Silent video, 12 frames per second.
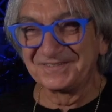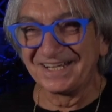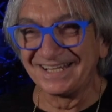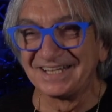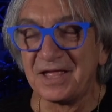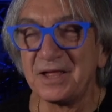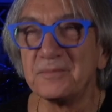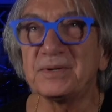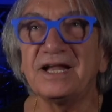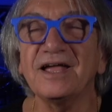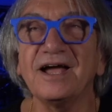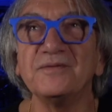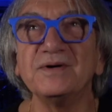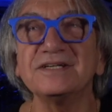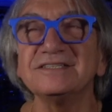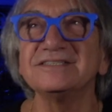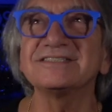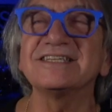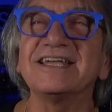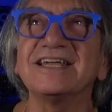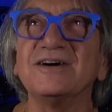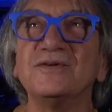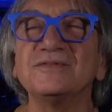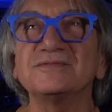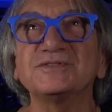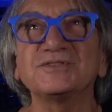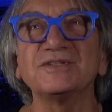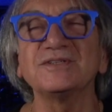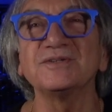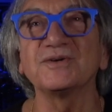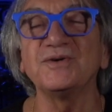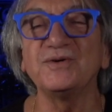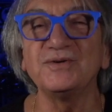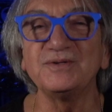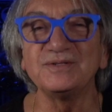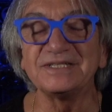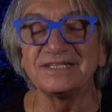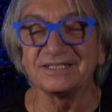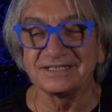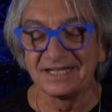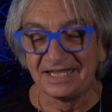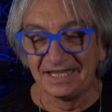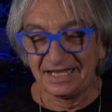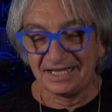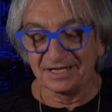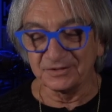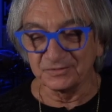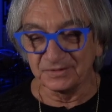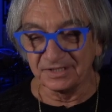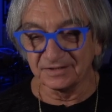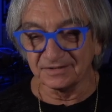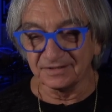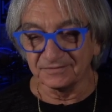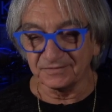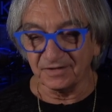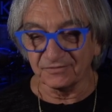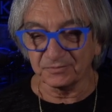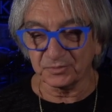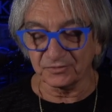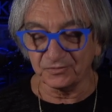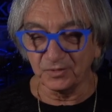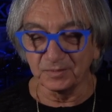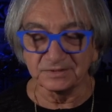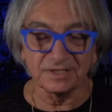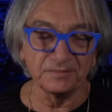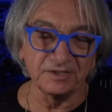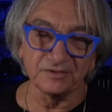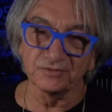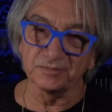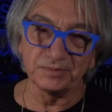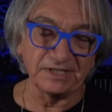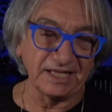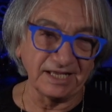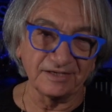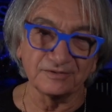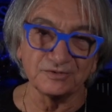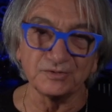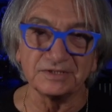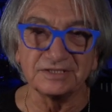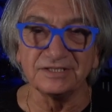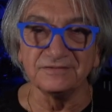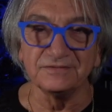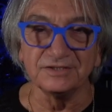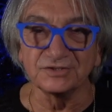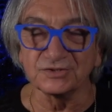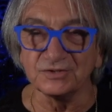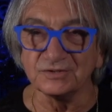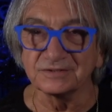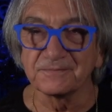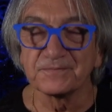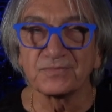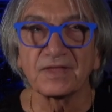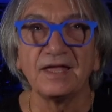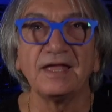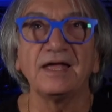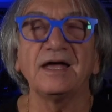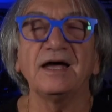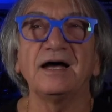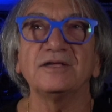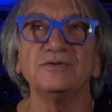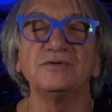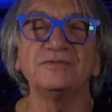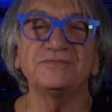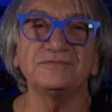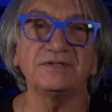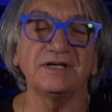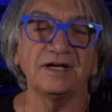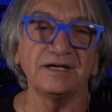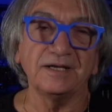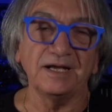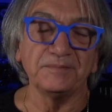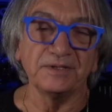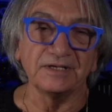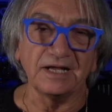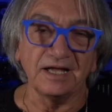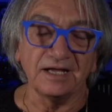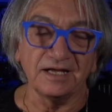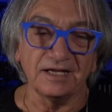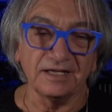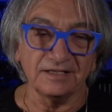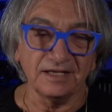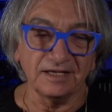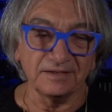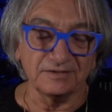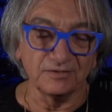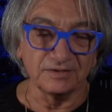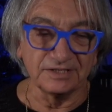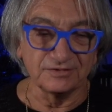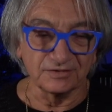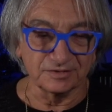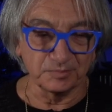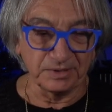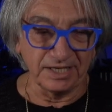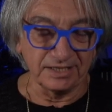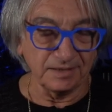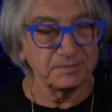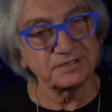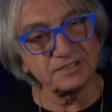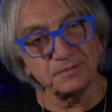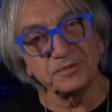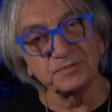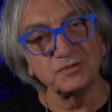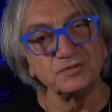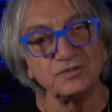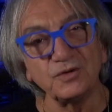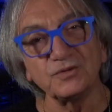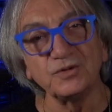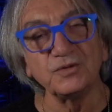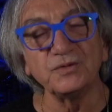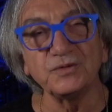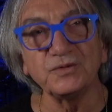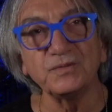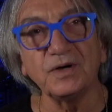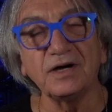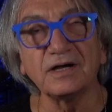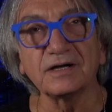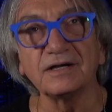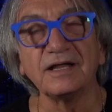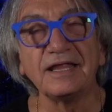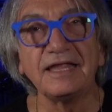right. But I, I, wanted to say, over, oh, during your whole uh, career of, of performance, I mean, you were playing, you were doing TV shows. You've, I, I mean, I, I, don't need to explain. I mean, some people who don't know who you are,